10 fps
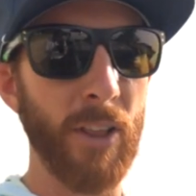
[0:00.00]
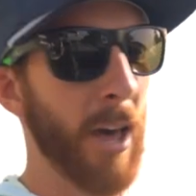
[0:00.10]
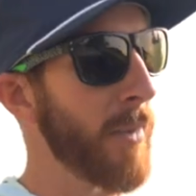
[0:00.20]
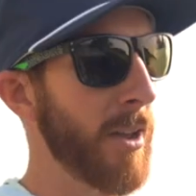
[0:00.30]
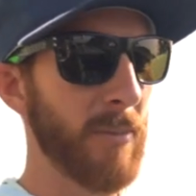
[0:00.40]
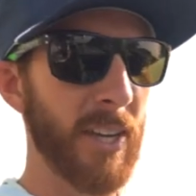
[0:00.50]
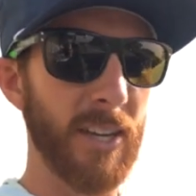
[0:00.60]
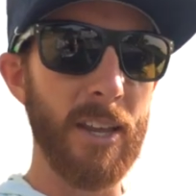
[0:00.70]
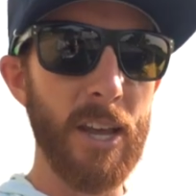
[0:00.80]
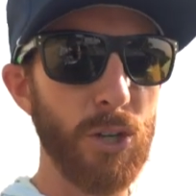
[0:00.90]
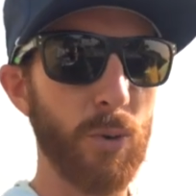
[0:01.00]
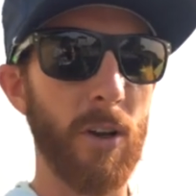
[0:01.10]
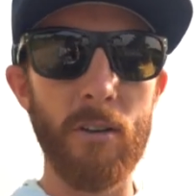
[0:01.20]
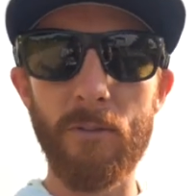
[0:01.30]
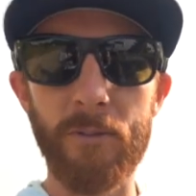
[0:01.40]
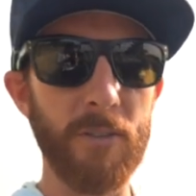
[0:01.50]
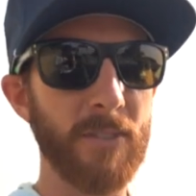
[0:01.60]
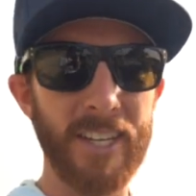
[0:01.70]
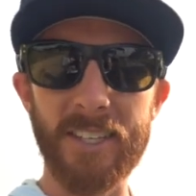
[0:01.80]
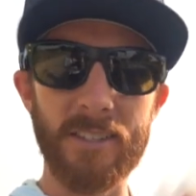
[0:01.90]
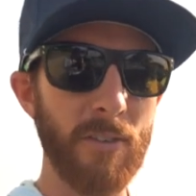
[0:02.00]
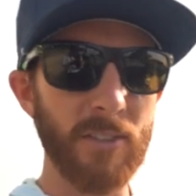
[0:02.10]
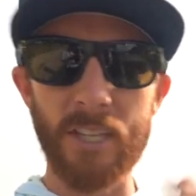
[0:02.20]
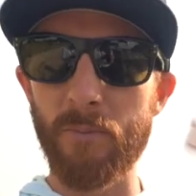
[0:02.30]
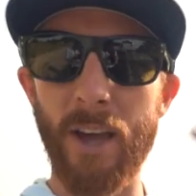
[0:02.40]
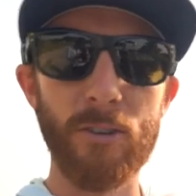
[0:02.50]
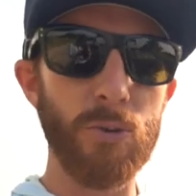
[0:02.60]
That might mean 12, 15, 17 pound,